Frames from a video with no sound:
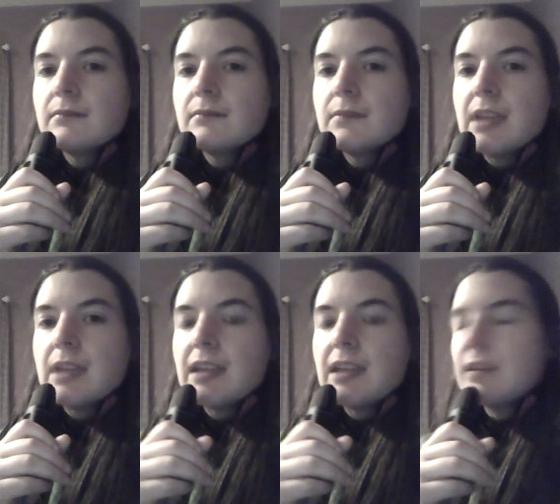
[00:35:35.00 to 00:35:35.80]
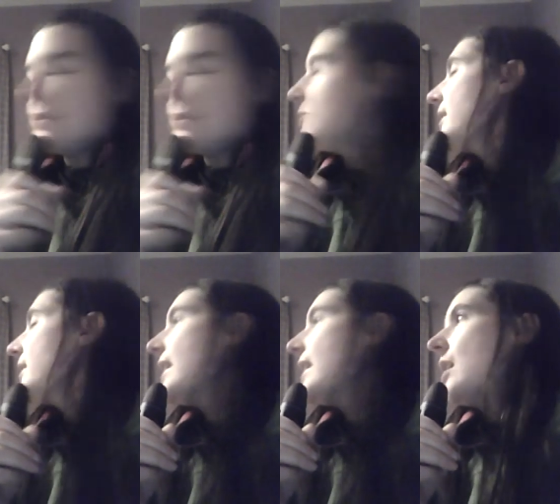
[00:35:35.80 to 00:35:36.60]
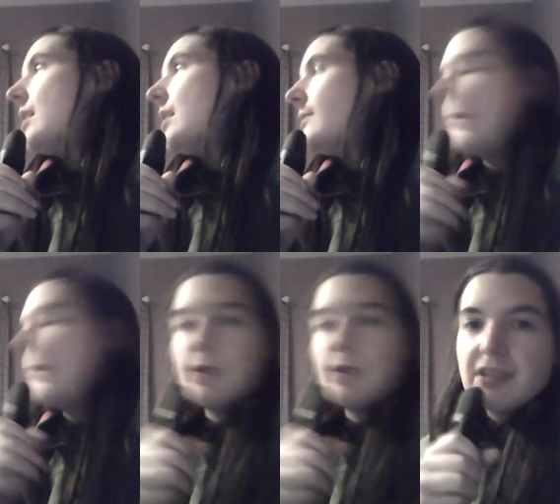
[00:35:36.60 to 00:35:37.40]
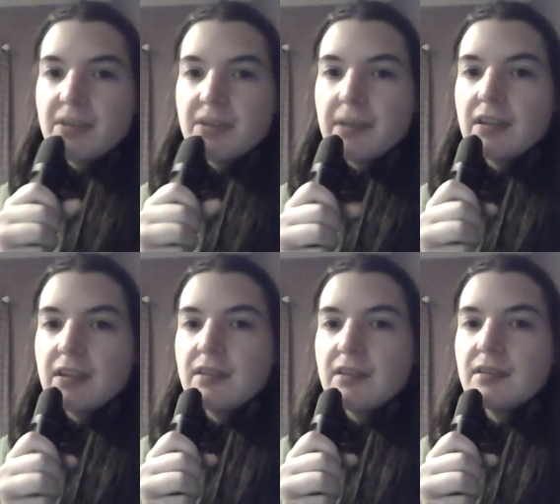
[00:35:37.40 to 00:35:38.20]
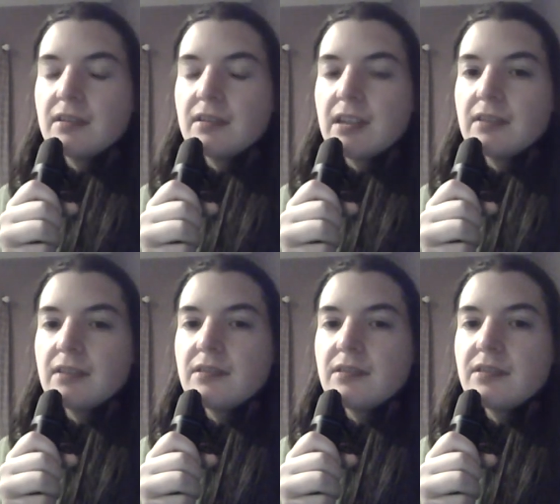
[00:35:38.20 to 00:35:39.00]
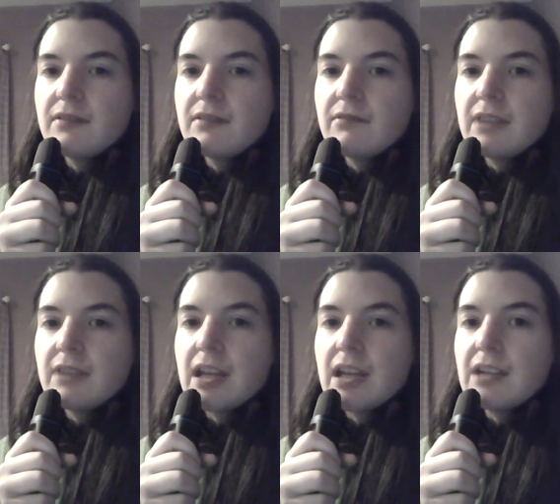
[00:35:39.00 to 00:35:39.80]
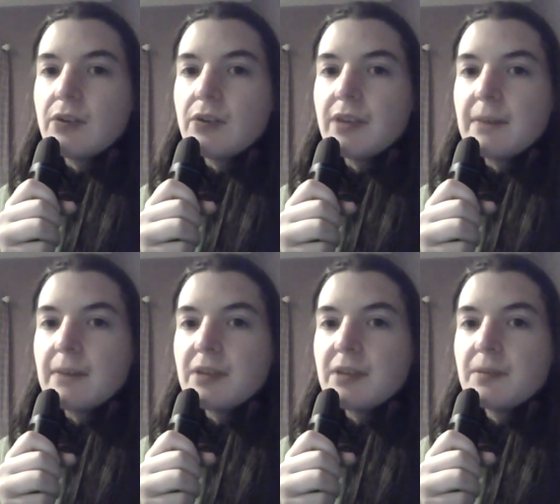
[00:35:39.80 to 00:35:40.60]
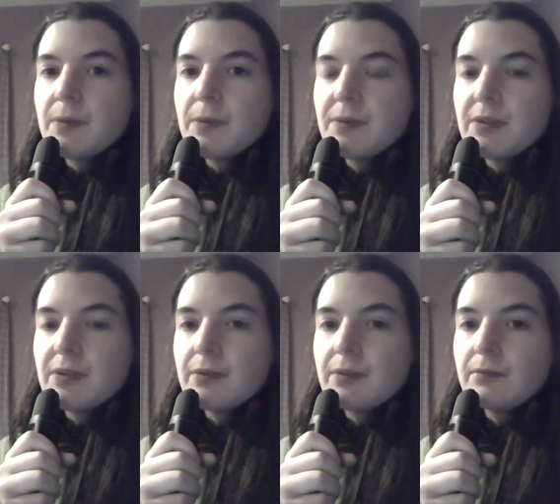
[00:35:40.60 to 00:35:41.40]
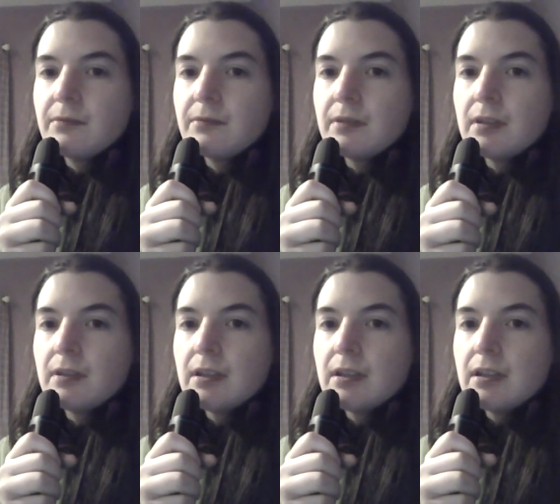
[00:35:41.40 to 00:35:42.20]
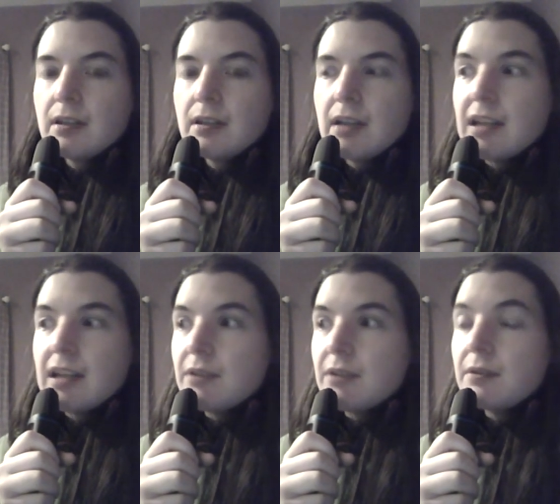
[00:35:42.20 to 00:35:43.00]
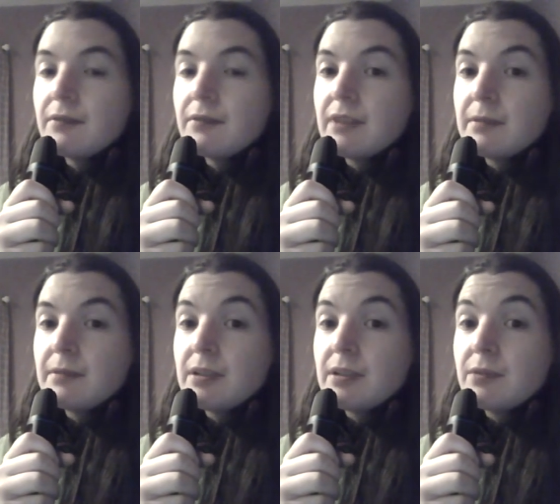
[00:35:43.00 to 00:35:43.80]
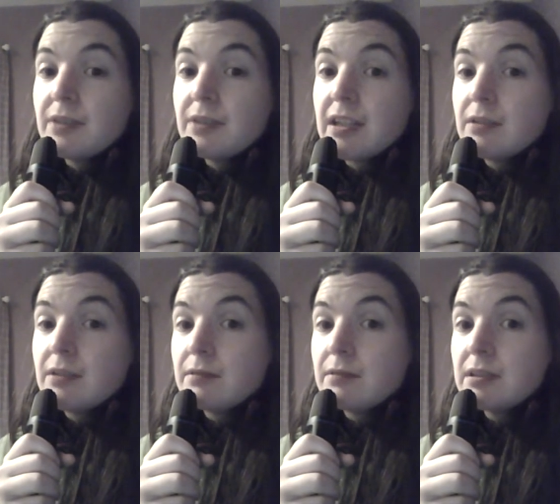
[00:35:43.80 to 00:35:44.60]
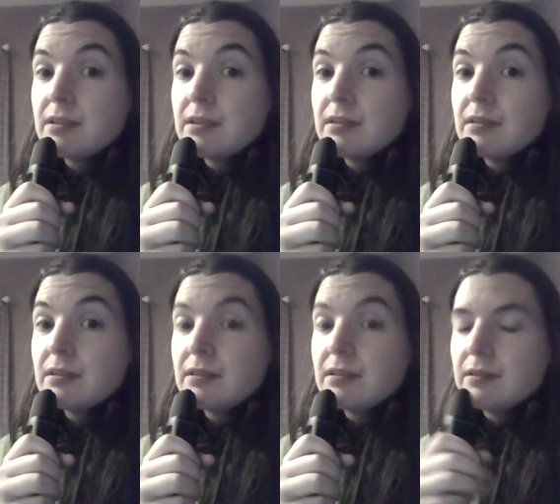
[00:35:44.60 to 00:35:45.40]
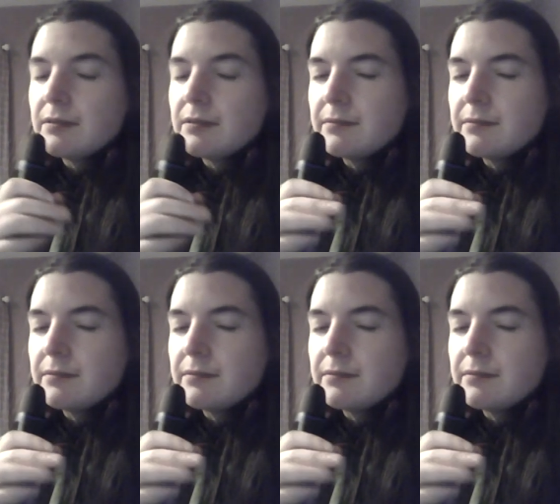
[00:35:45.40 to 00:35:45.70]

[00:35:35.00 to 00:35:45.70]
Like, you can get a lot of opponents because, like, the stuff that I know that I'm not supposed to know. And I don't know if anybody knows that I know it, you know.